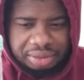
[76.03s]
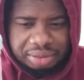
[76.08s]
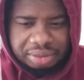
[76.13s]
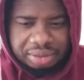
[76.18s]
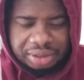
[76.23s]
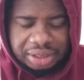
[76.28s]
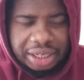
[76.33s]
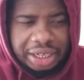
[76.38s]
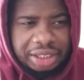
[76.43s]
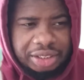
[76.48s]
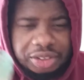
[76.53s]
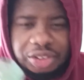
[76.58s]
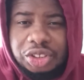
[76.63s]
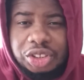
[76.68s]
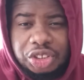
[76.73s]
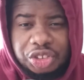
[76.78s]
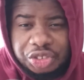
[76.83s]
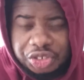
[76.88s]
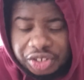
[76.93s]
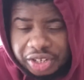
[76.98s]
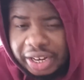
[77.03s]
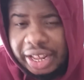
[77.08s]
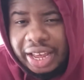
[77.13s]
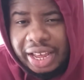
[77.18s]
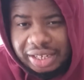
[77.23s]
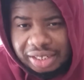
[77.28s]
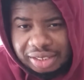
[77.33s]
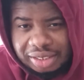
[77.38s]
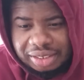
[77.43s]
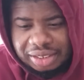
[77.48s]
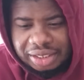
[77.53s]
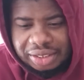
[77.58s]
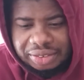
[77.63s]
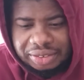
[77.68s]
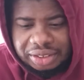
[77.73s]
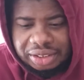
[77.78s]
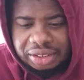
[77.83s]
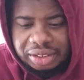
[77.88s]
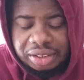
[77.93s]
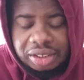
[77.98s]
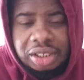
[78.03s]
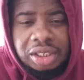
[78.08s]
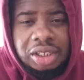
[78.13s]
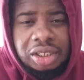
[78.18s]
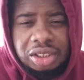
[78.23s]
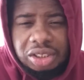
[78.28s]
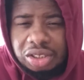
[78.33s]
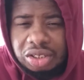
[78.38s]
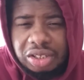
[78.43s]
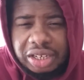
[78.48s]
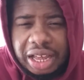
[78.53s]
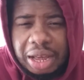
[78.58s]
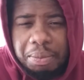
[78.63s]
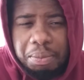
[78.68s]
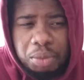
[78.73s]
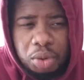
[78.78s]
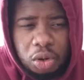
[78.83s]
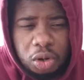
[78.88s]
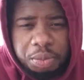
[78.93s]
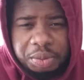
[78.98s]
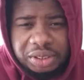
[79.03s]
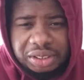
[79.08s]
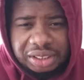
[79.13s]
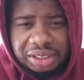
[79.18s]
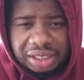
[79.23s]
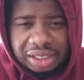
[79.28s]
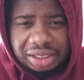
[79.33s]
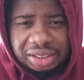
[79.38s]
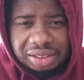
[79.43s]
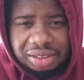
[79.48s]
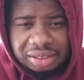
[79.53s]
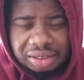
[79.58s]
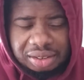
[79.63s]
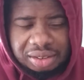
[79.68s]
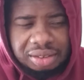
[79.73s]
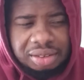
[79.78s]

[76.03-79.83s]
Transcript: Like, to the Trinidadians out there, you know that mauvey taste?